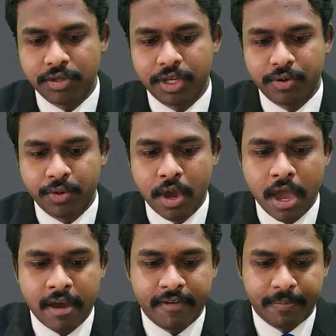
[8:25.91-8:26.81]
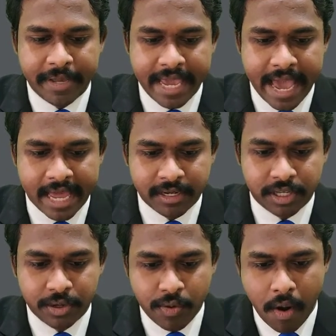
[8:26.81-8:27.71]
q, where p
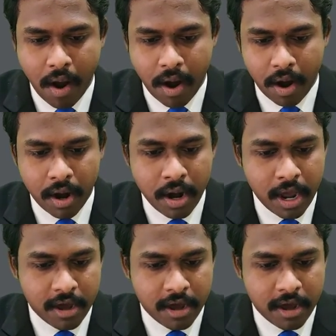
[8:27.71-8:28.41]
and q are